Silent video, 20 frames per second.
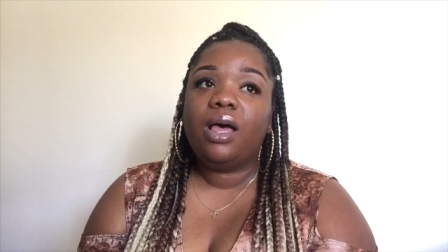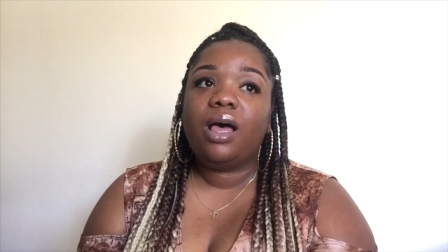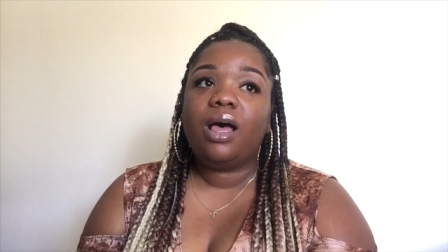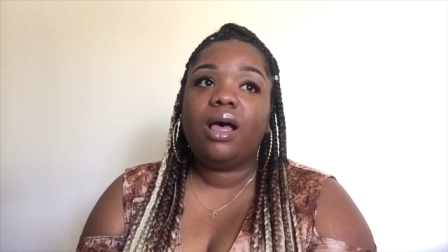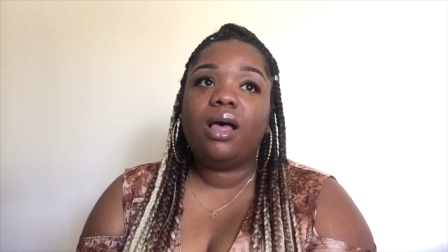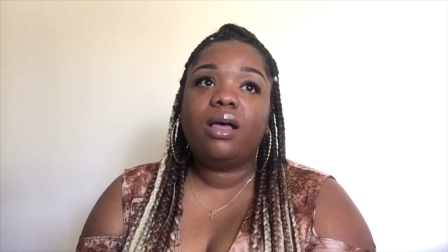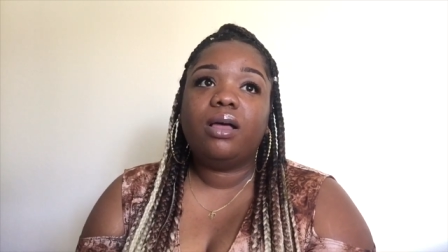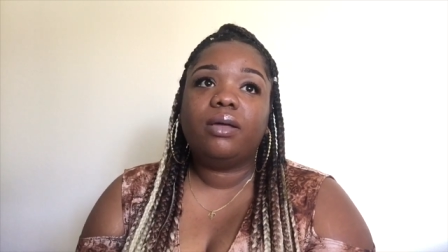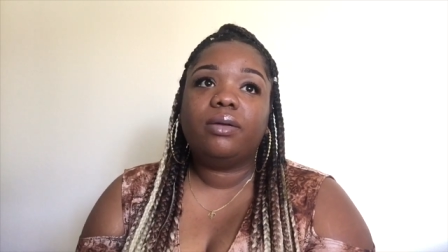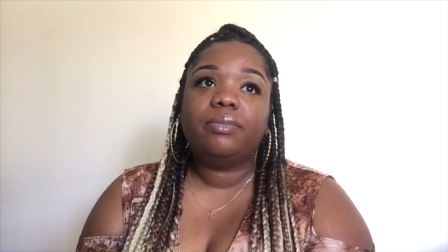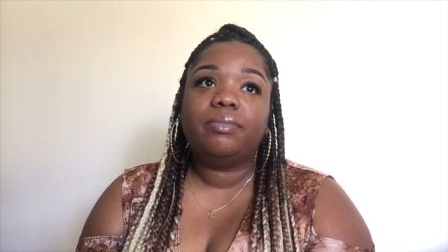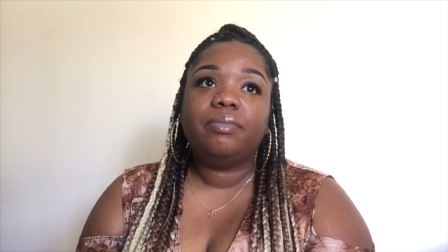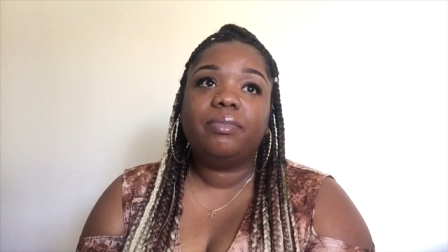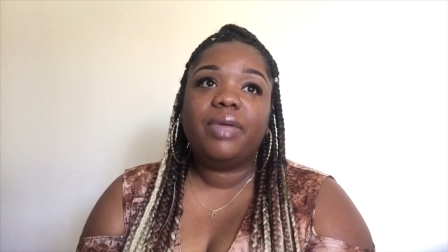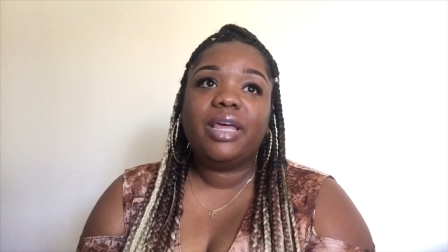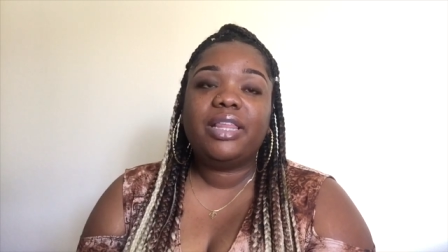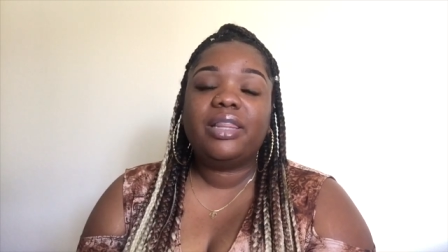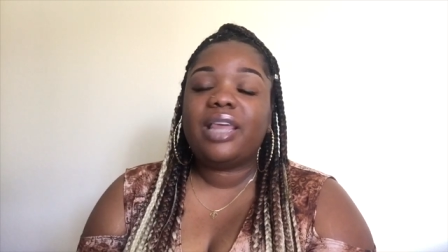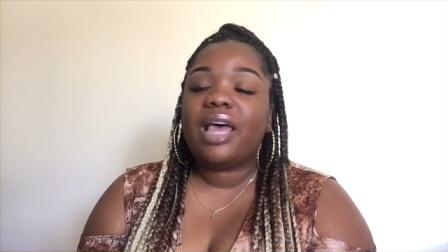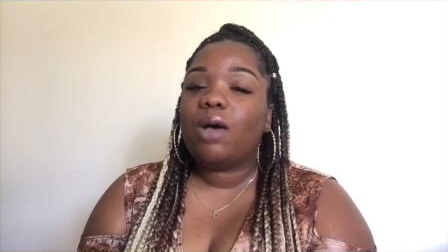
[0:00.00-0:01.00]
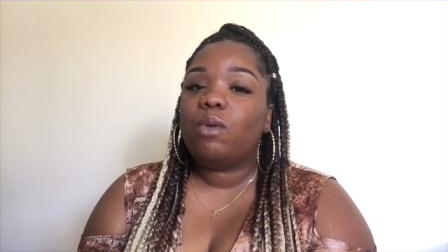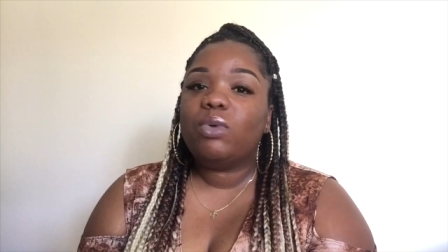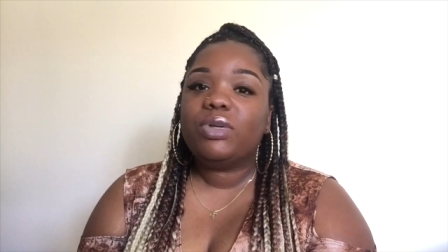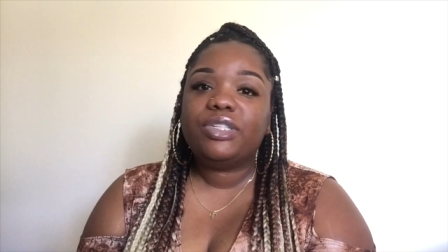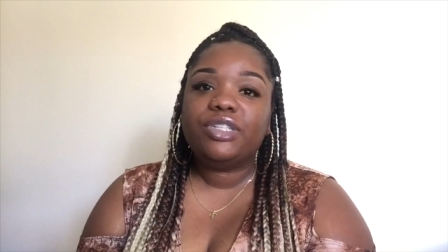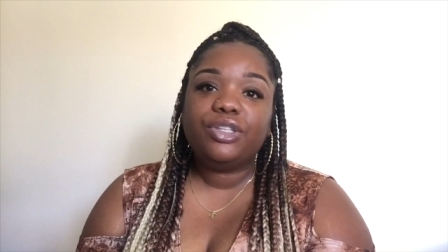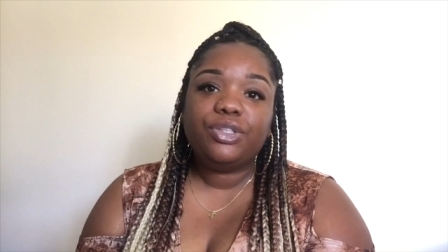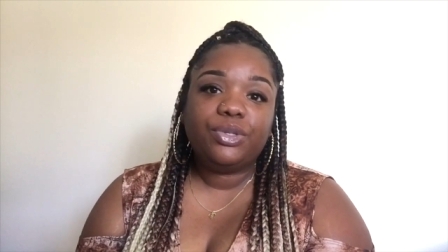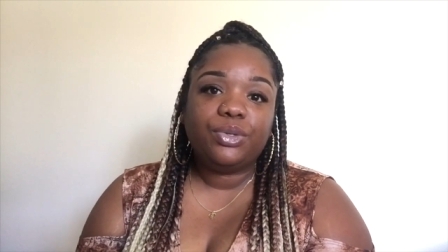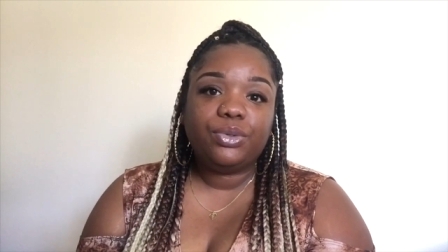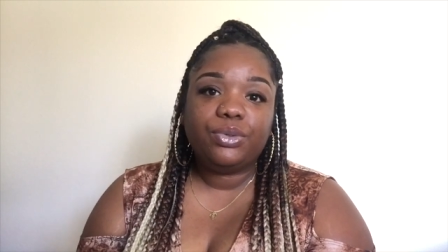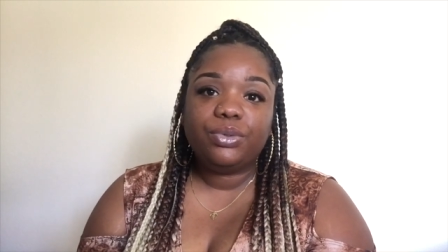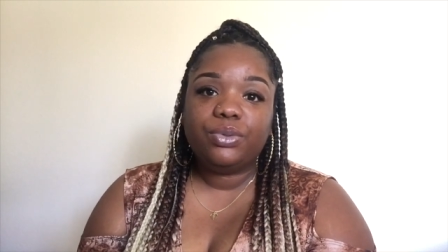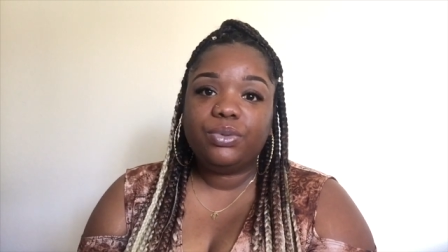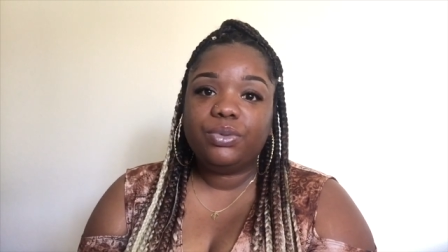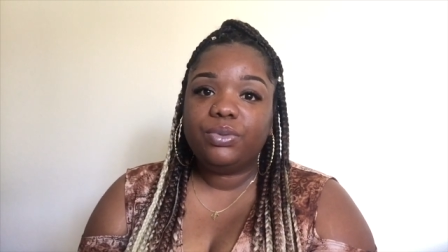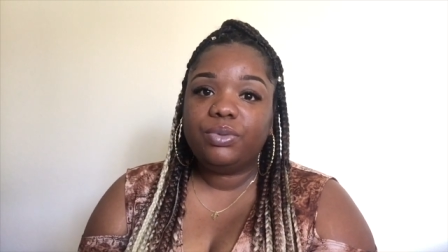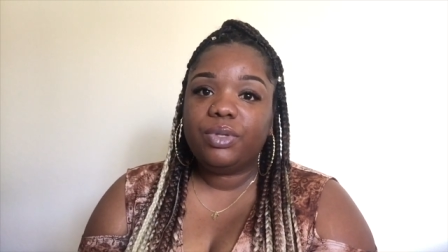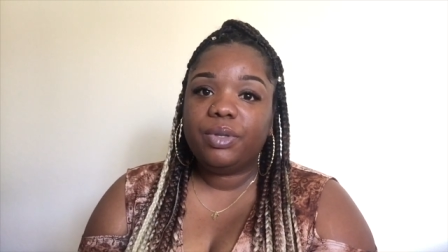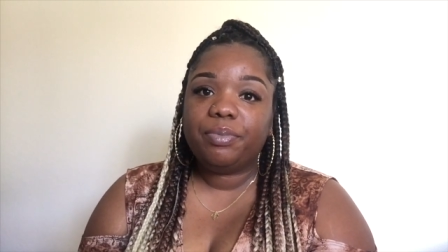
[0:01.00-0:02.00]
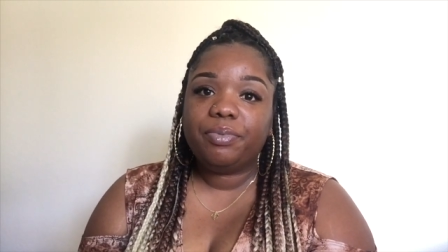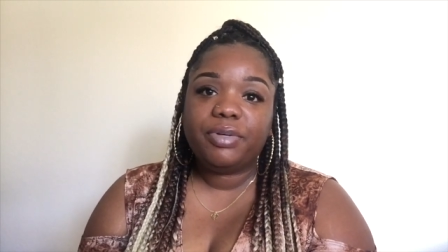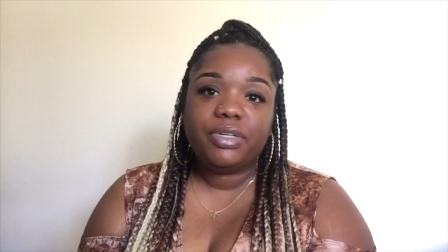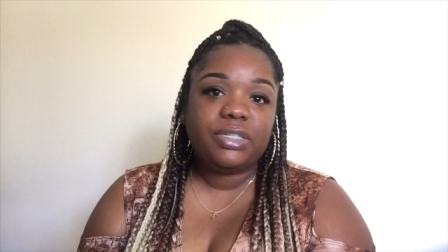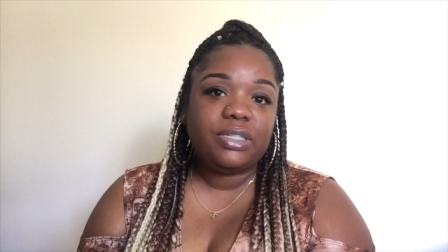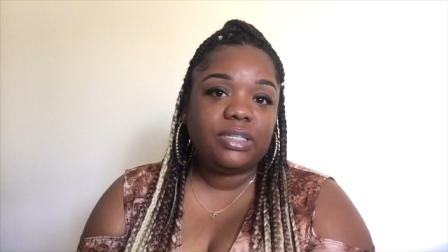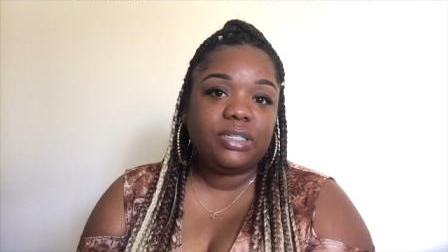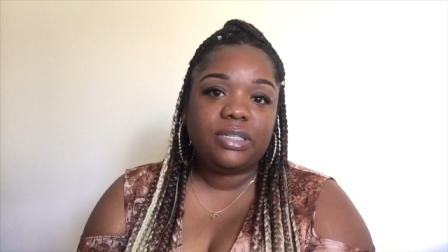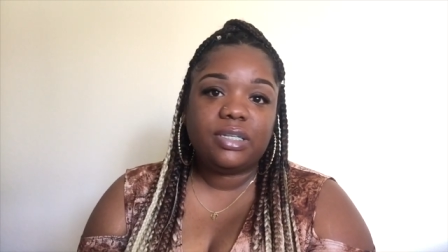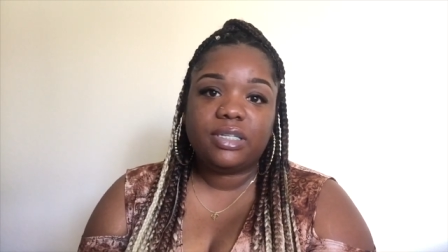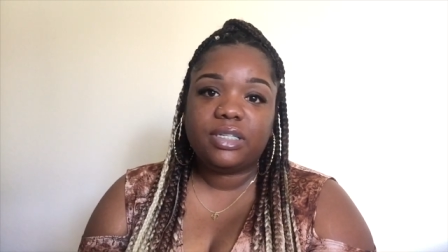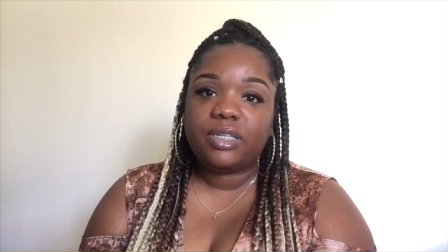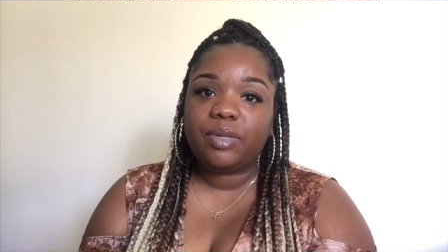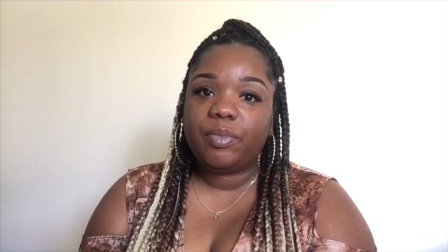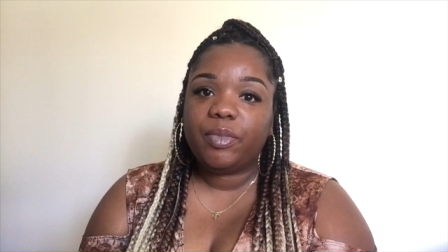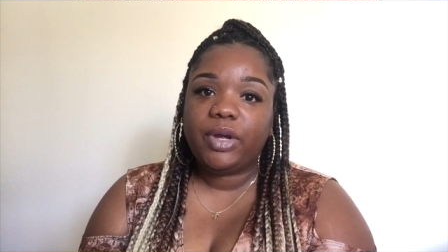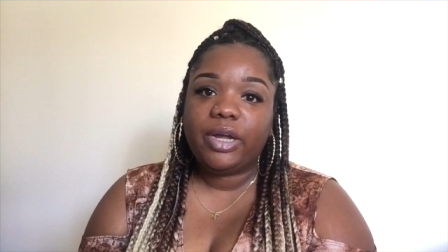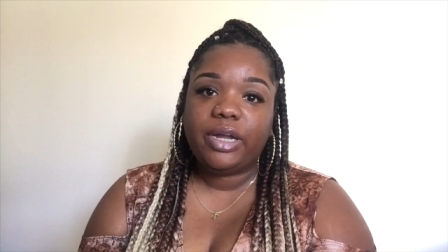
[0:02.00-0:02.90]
And that wasn't through the prison system or